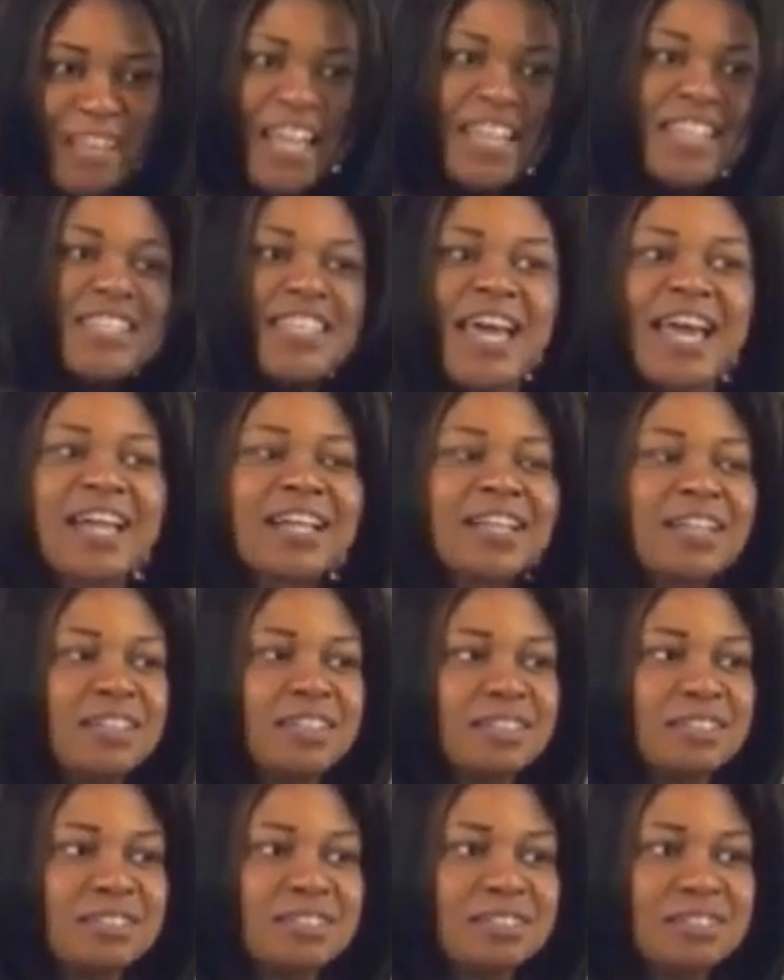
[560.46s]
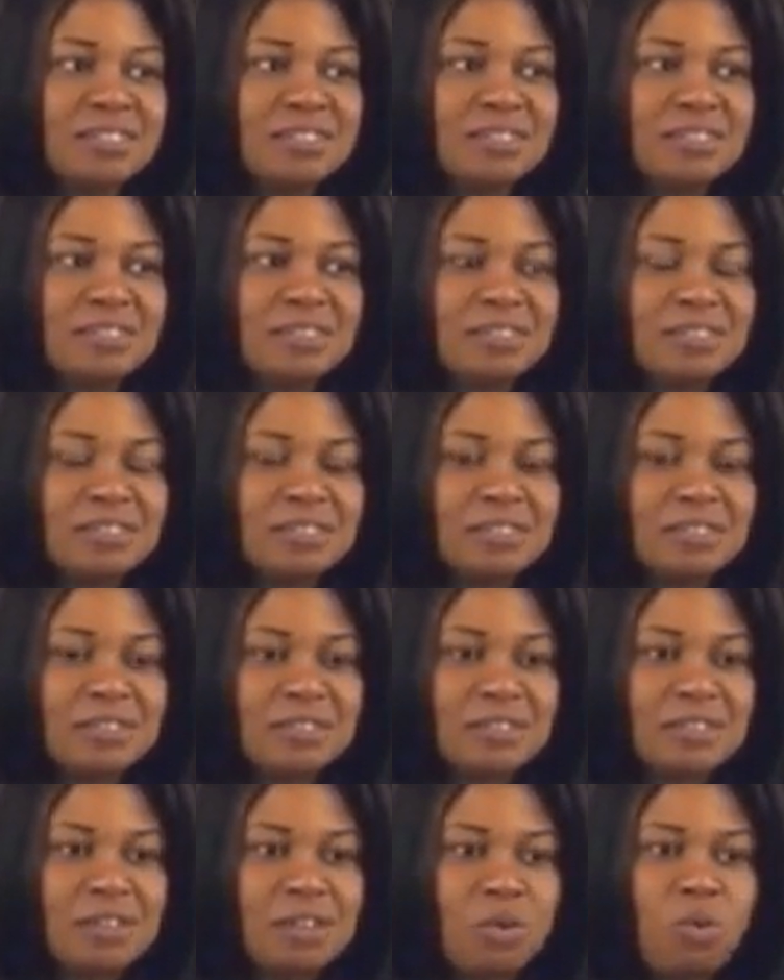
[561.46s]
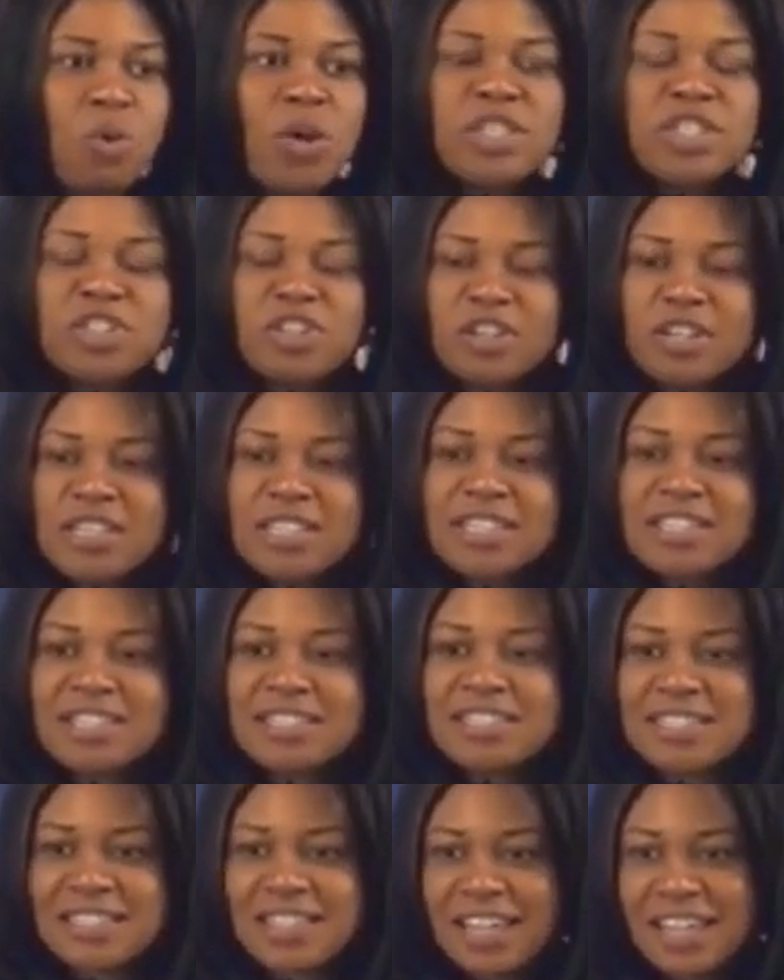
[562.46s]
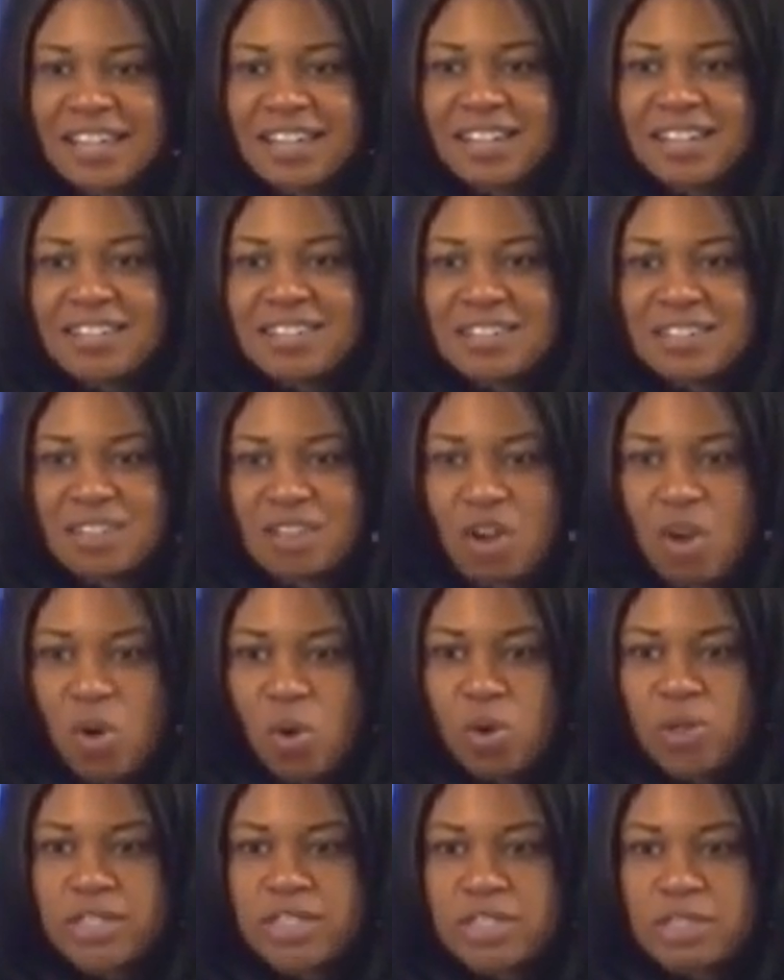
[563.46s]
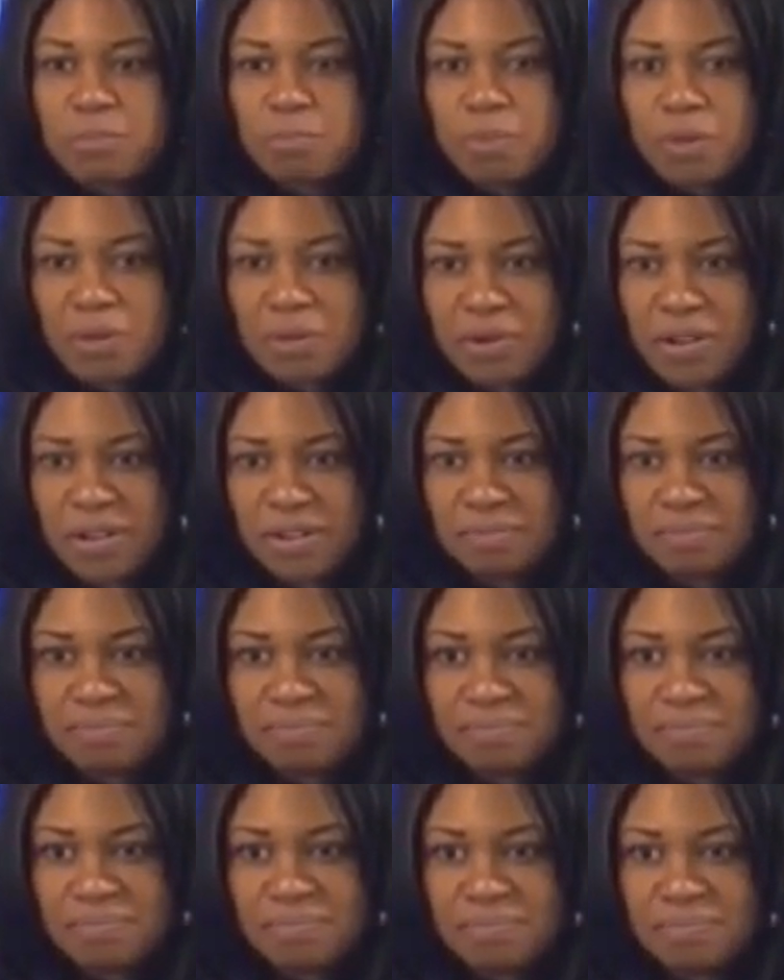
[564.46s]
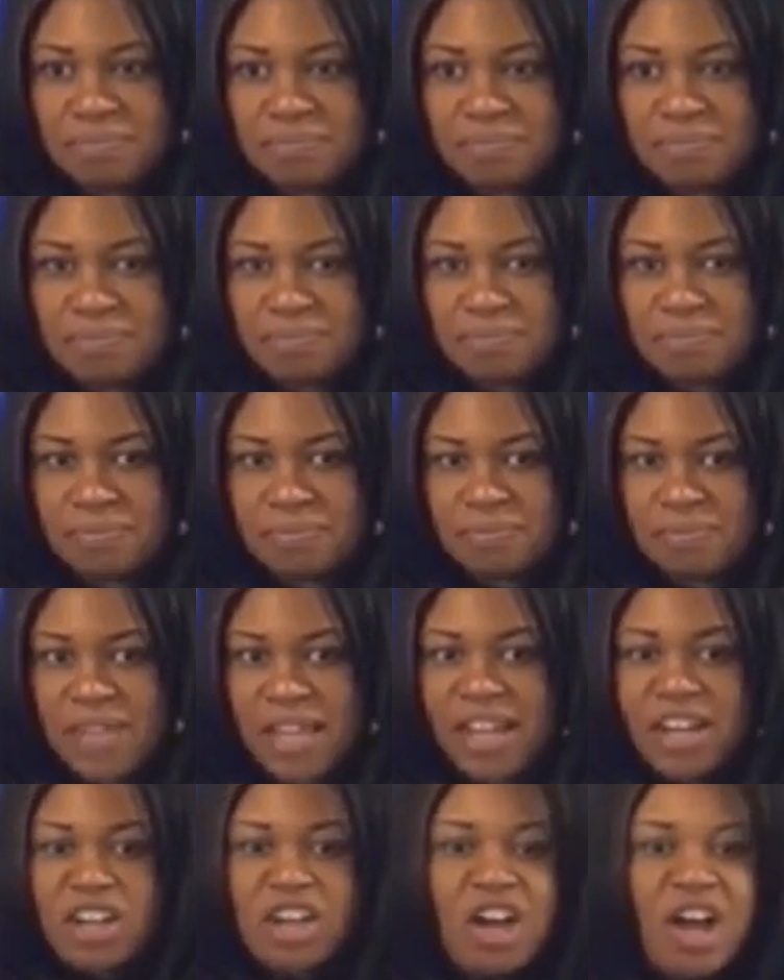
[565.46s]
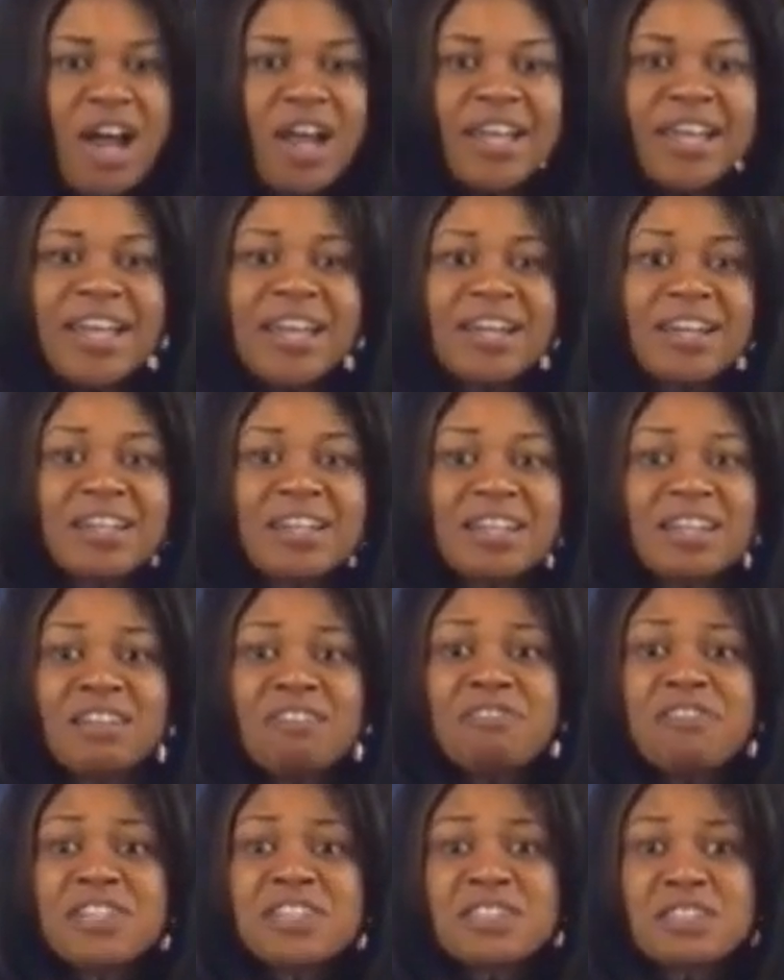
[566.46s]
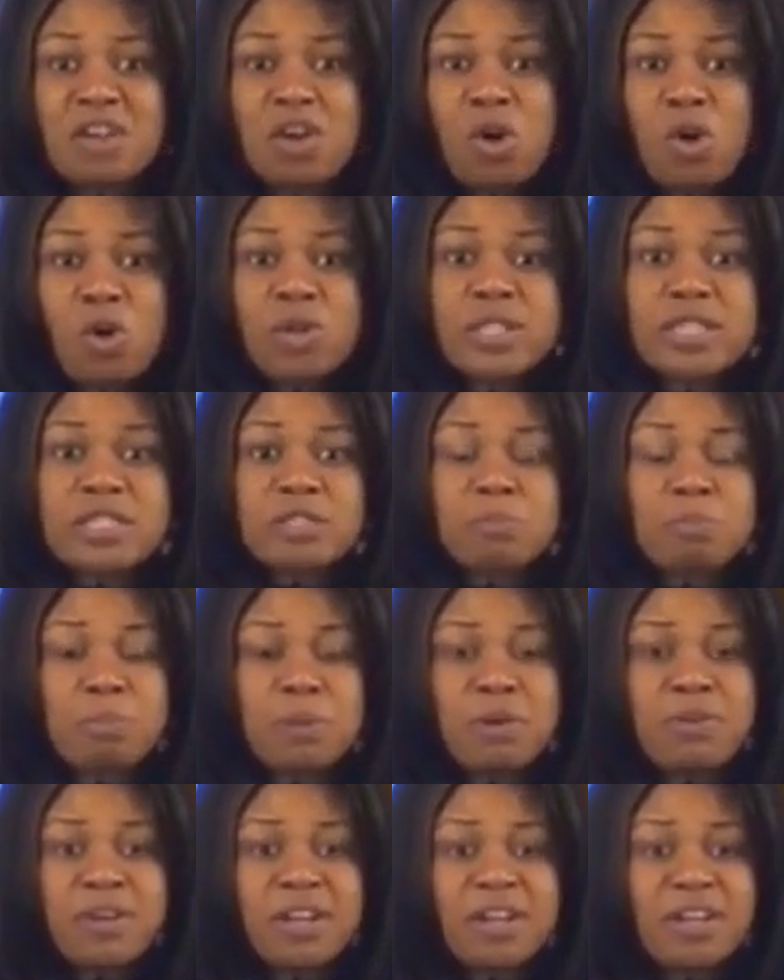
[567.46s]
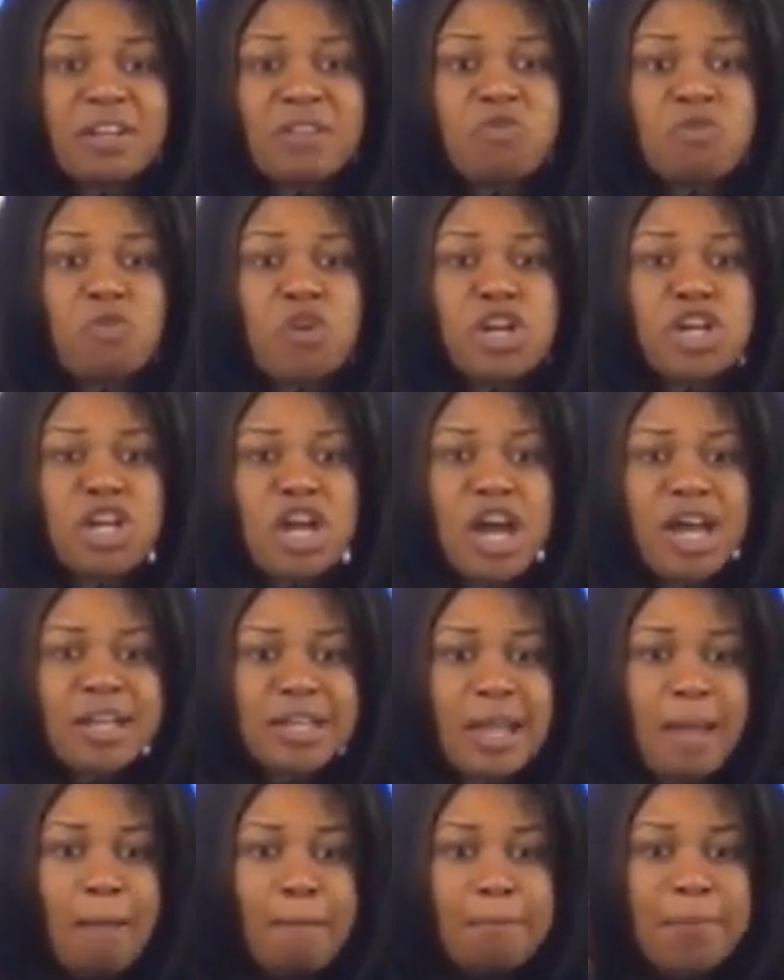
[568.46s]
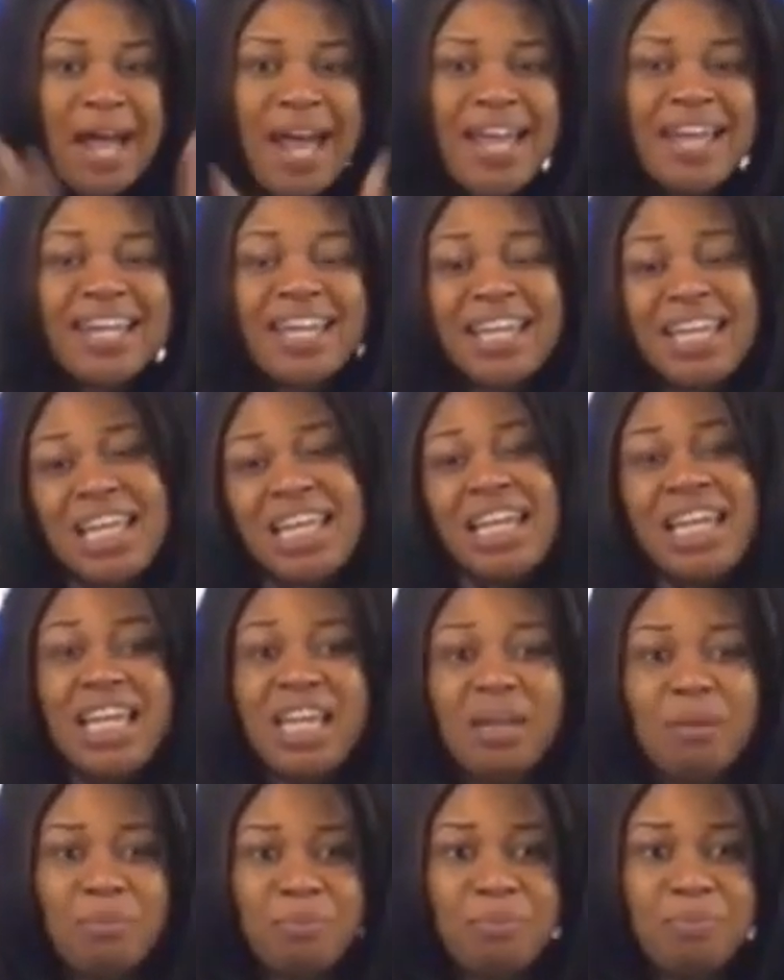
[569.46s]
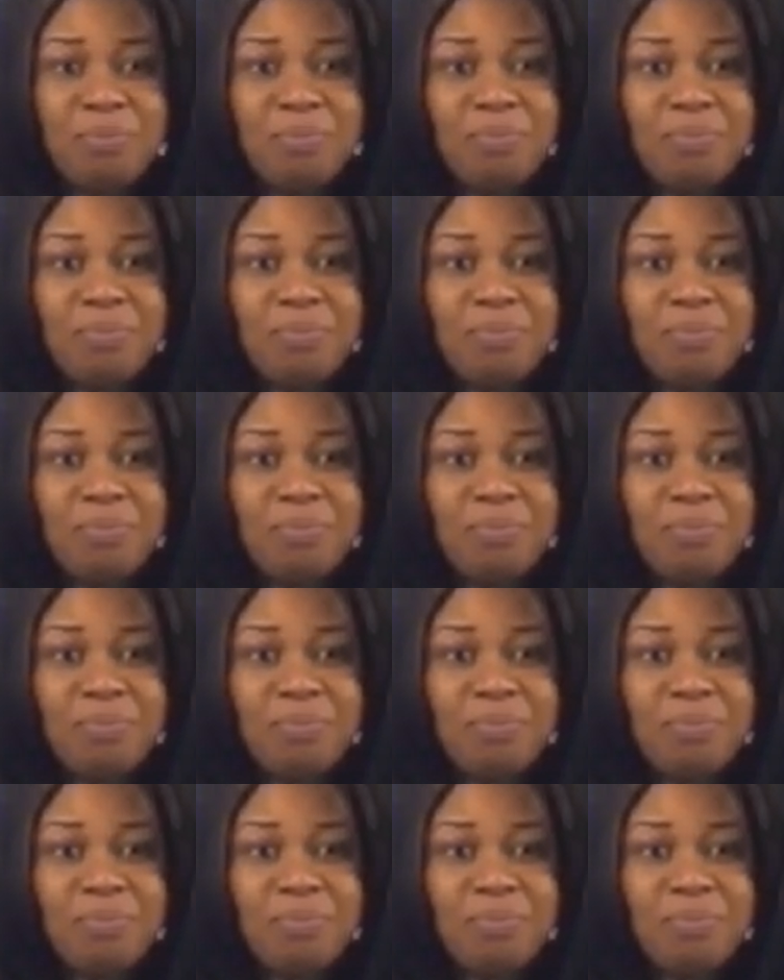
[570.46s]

Exactly. What's going to sustain us is the Holy Spirit. And God cannot give us the Holy Spirit if we're not abiding in Him.